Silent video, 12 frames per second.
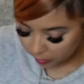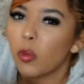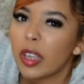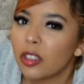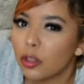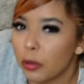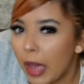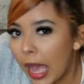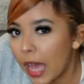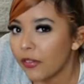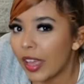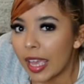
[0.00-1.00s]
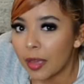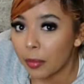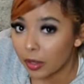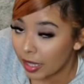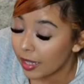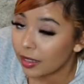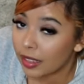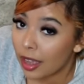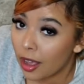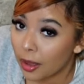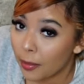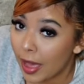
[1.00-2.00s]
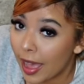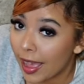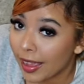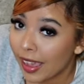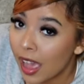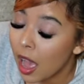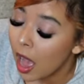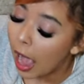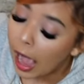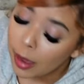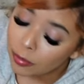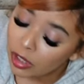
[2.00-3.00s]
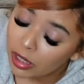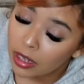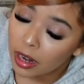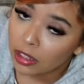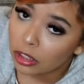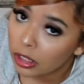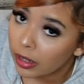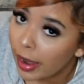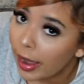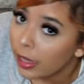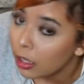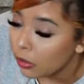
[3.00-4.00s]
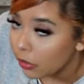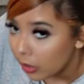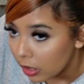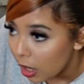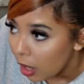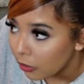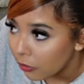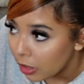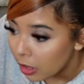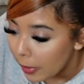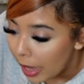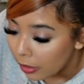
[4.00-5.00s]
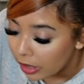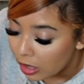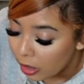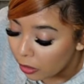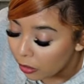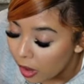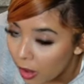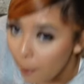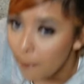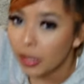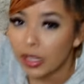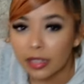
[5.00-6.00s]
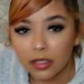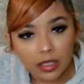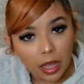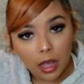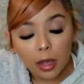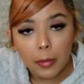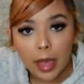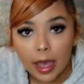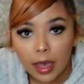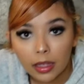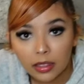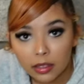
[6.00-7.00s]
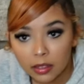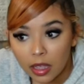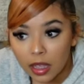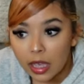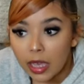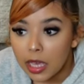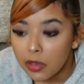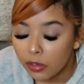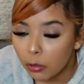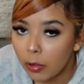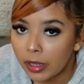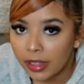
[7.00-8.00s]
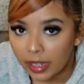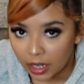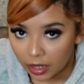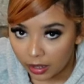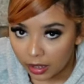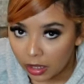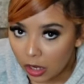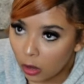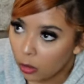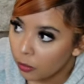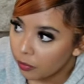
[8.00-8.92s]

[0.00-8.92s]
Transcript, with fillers: we do have a balenciaga bag i'm really not sure how you y'all feel about you know balenciaga bags even when they're you know